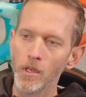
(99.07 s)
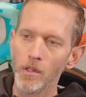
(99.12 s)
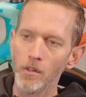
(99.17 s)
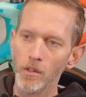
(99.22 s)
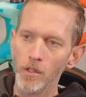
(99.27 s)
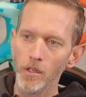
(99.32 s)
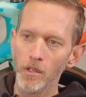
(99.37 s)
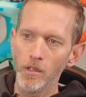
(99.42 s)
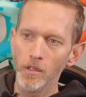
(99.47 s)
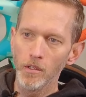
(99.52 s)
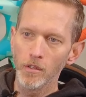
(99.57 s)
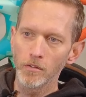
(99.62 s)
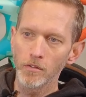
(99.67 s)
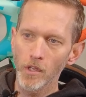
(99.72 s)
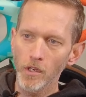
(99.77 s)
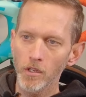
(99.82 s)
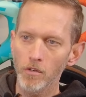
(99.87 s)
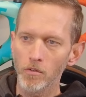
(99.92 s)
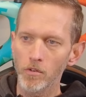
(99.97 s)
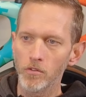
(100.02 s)
The
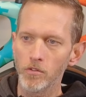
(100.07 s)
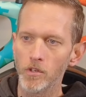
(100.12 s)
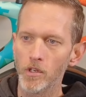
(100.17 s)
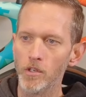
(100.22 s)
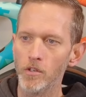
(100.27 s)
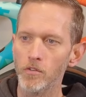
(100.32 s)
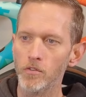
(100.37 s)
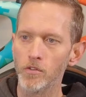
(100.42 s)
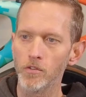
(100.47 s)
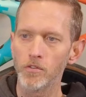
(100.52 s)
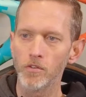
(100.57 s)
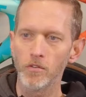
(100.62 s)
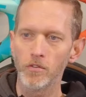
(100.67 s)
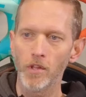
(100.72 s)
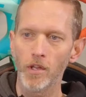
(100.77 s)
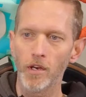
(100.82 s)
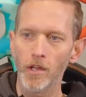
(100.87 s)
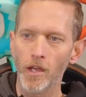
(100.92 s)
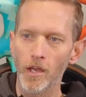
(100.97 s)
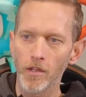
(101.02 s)
second reason I use this is
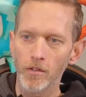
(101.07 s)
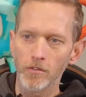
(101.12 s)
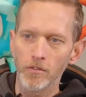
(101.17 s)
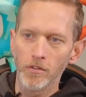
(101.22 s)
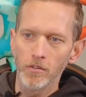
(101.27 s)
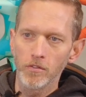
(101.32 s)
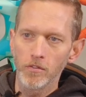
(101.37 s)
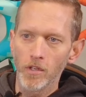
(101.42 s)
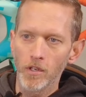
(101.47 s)
that it has this